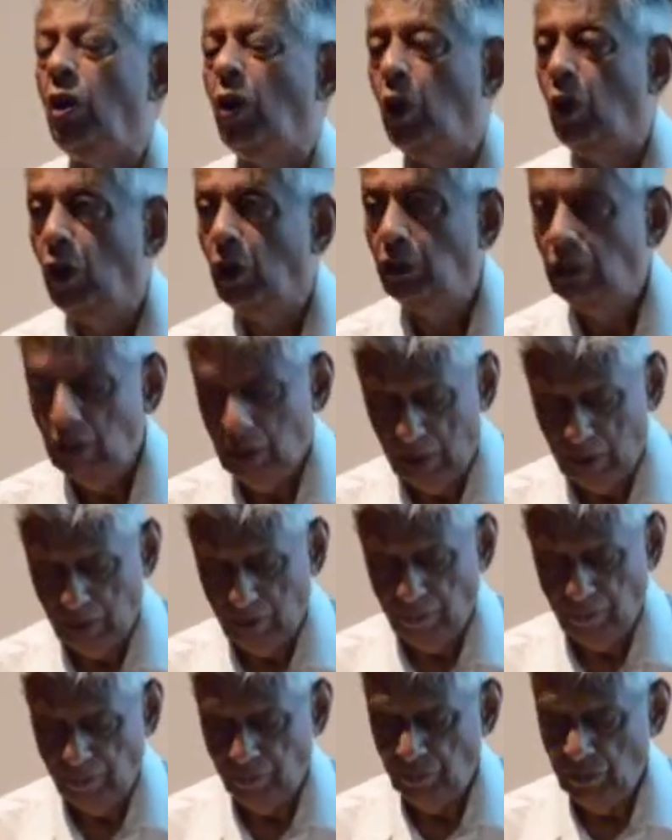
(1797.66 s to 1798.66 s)
on
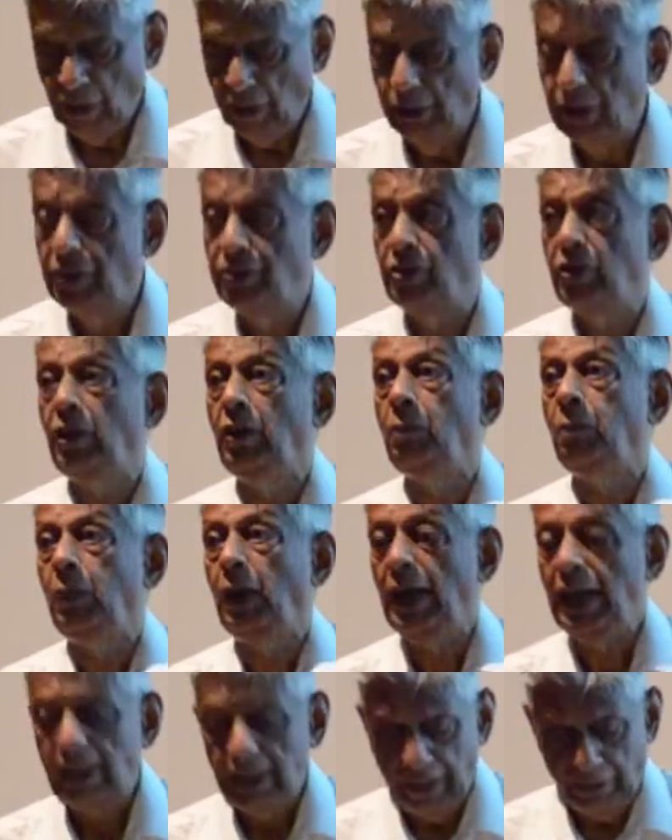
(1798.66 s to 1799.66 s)
the regional
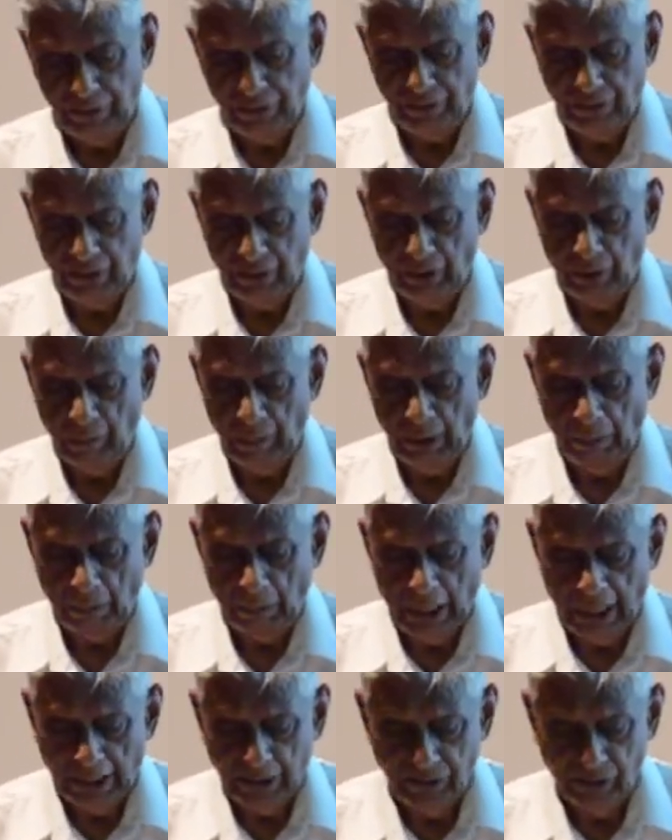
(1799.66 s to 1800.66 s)
plan and the settlement
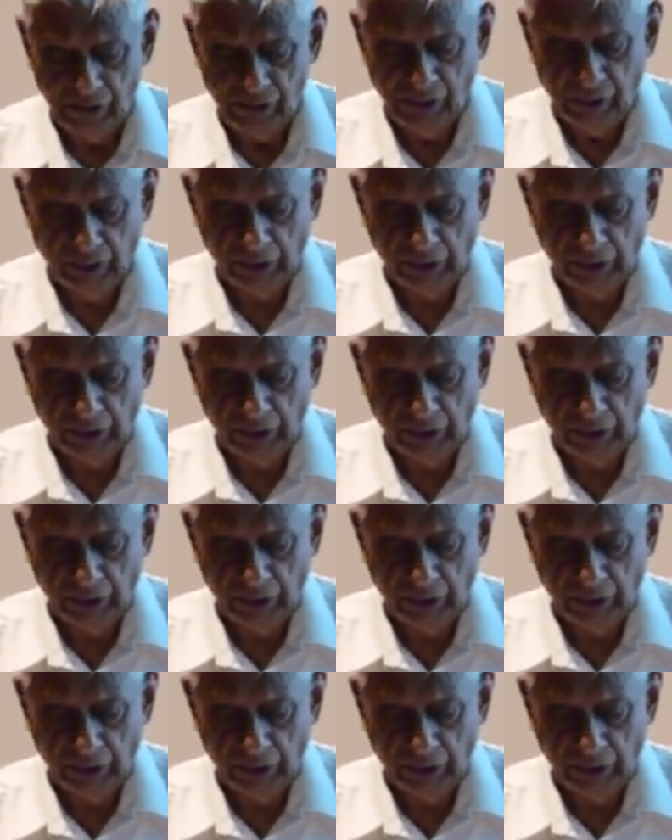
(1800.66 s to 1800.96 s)
plans.